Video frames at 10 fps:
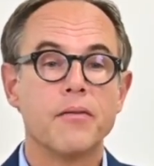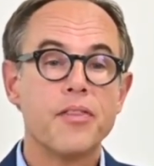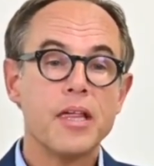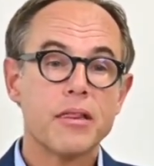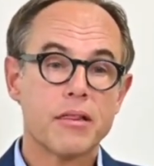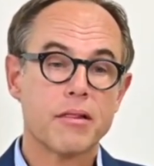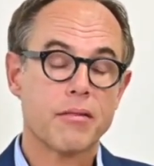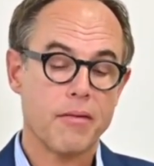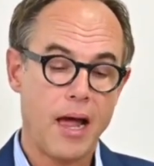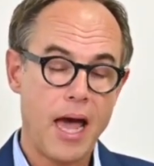
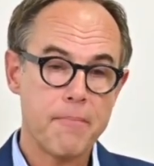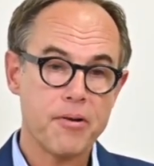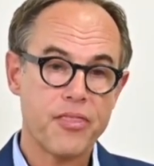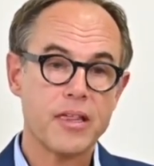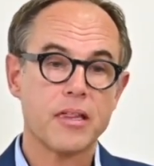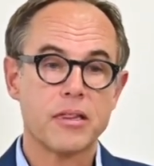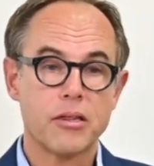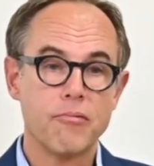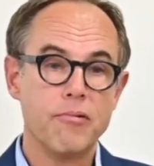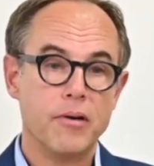These hypotheses,
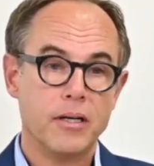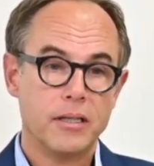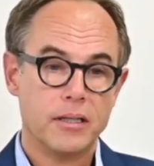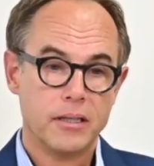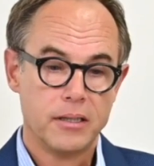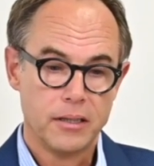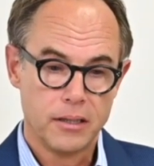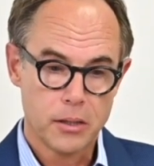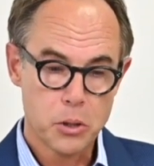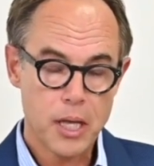you
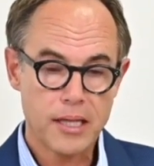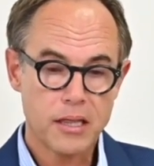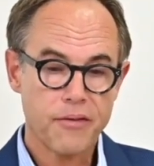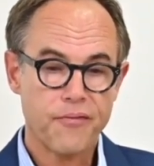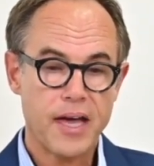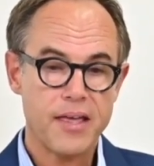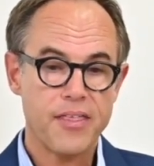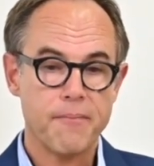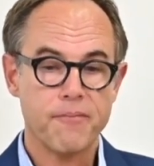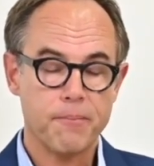justify
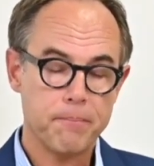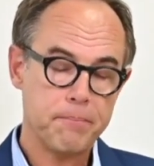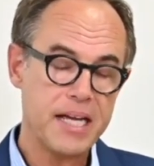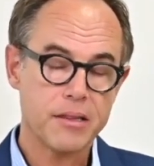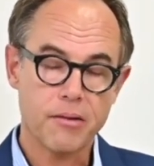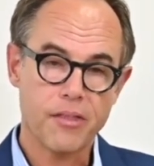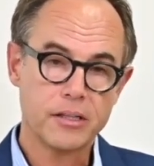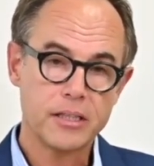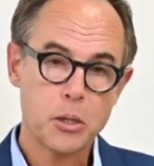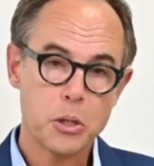them based on the
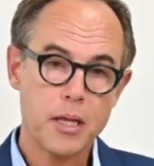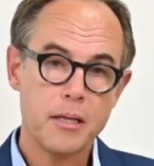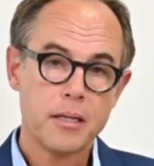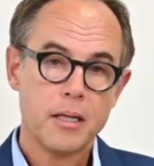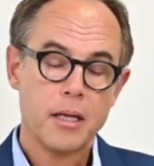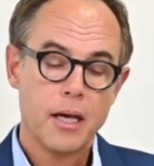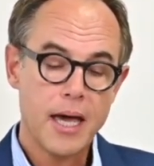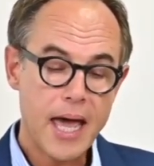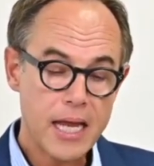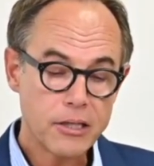literature,
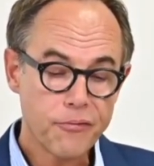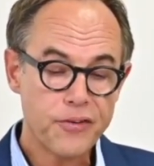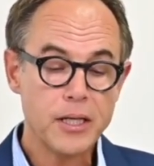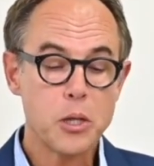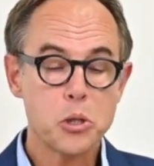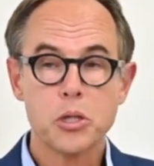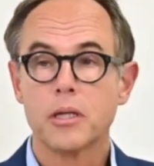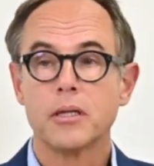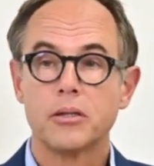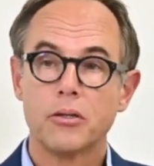and you finish
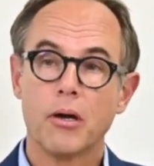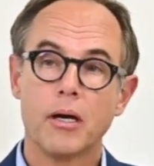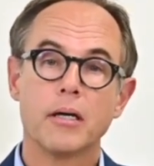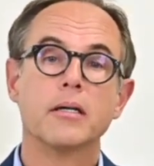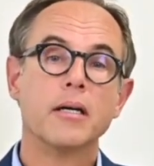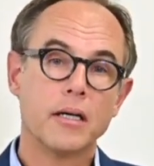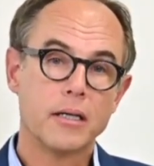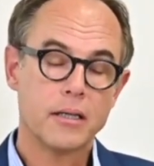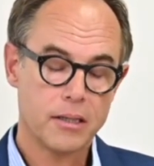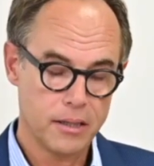your
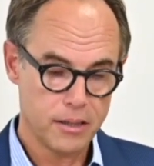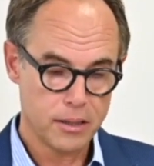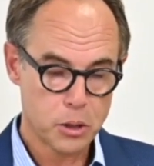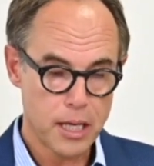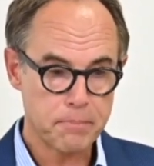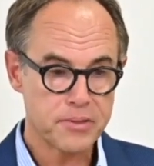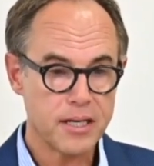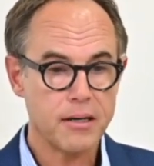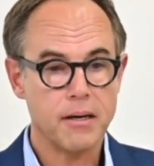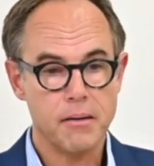
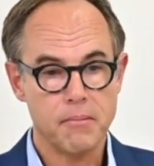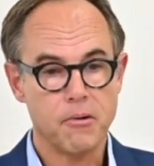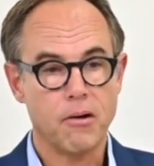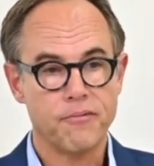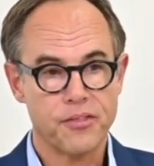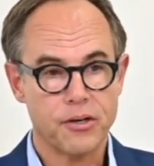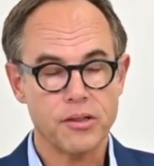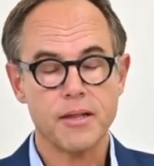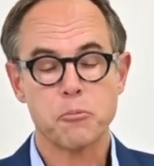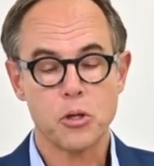chapter of the
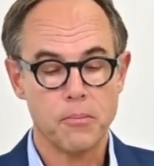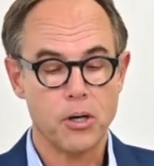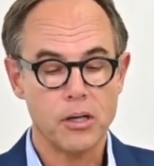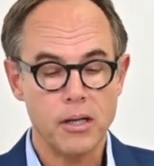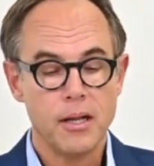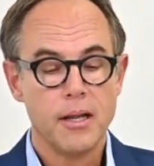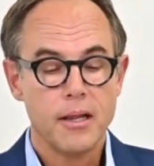conceptual model